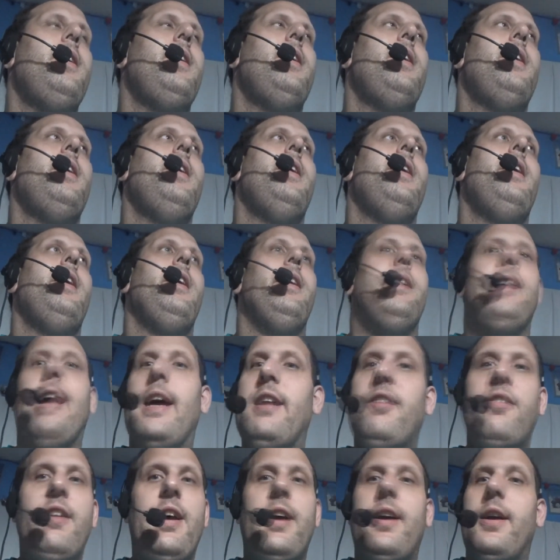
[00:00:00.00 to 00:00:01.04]
That's not going to
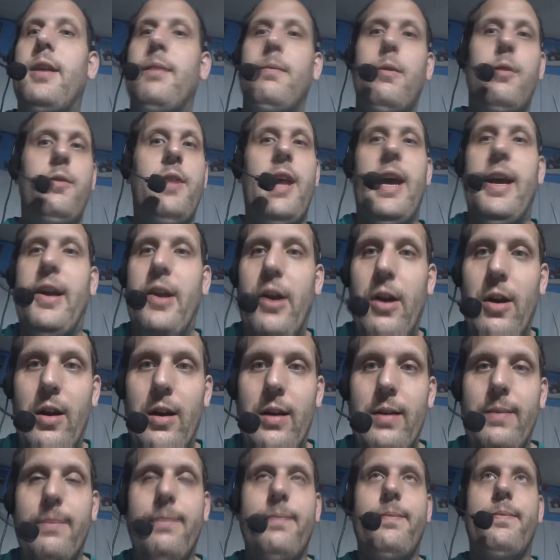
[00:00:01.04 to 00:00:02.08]
move that car.
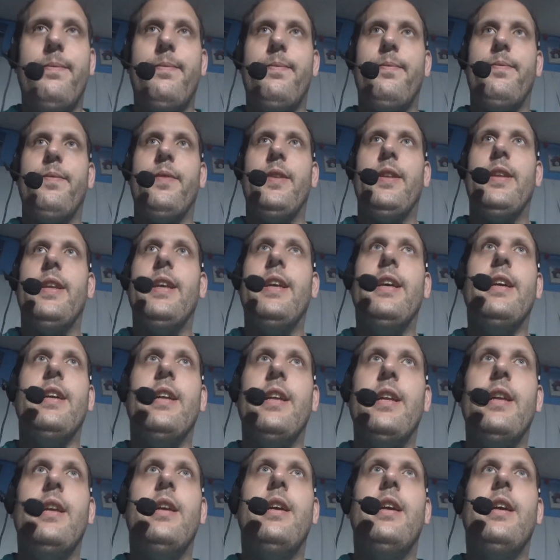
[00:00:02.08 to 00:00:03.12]

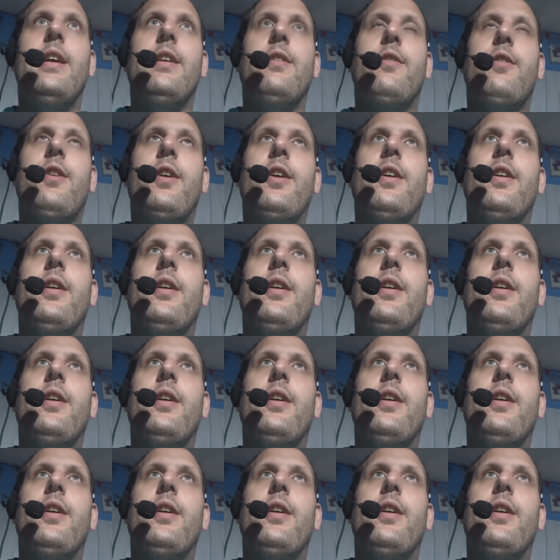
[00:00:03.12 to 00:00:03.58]
It's going to